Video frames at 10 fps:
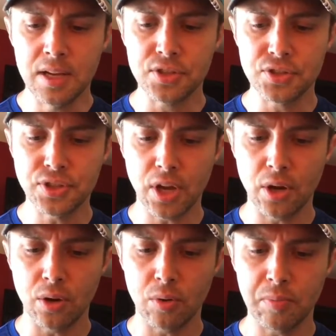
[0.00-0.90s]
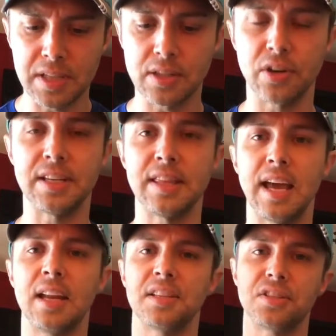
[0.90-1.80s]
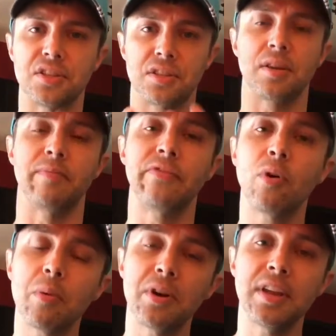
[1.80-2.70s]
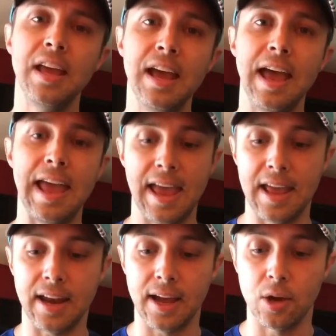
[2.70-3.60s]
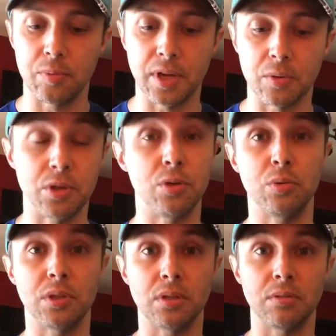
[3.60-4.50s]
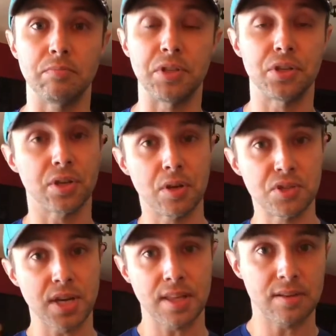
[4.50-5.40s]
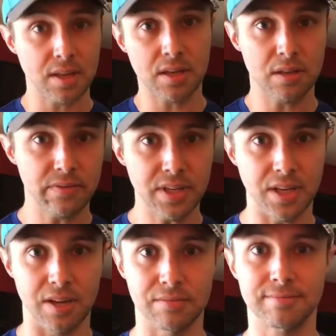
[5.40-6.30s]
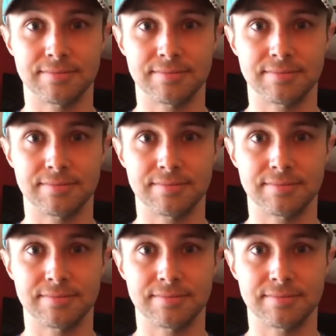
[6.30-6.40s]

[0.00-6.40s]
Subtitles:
So because I already did that, let's just jump forward, and I hope that you will be sure to go check out that other video.